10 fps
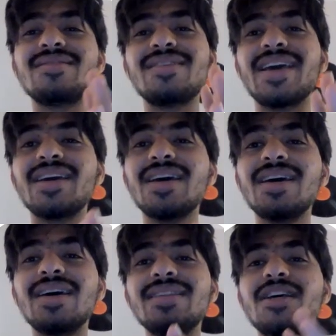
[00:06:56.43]
like
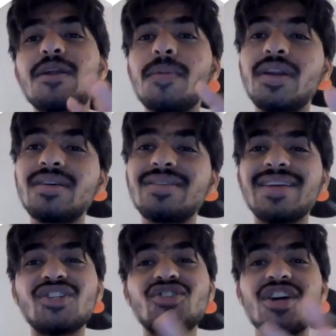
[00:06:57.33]
therapeutic
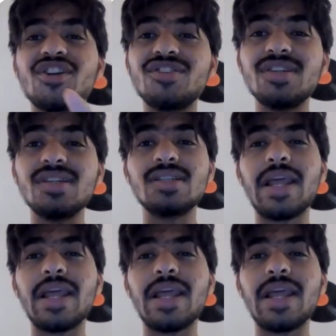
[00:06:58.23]
like strategies,